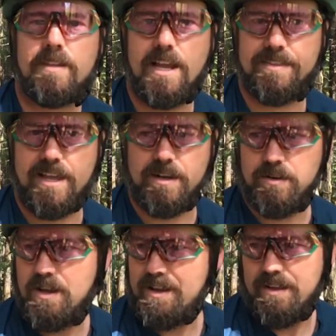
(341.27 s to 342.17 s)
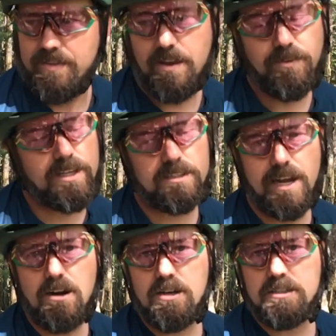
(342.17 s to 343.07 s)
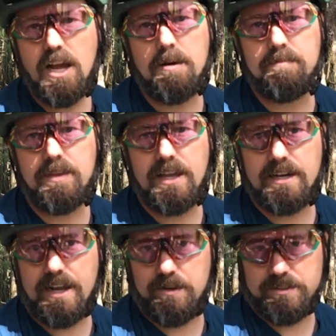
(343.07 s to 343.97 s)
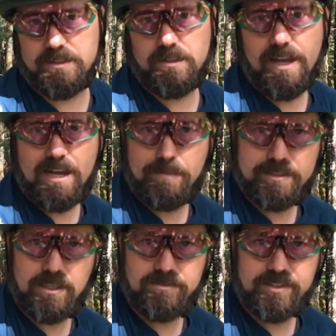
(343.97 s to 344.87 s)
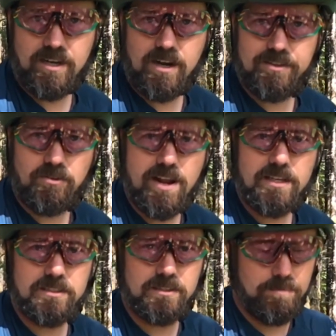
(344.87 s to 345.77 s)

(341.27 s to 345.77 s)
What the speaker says: and then thankfully the tire hooked up, and I still had myself centered on the cranks.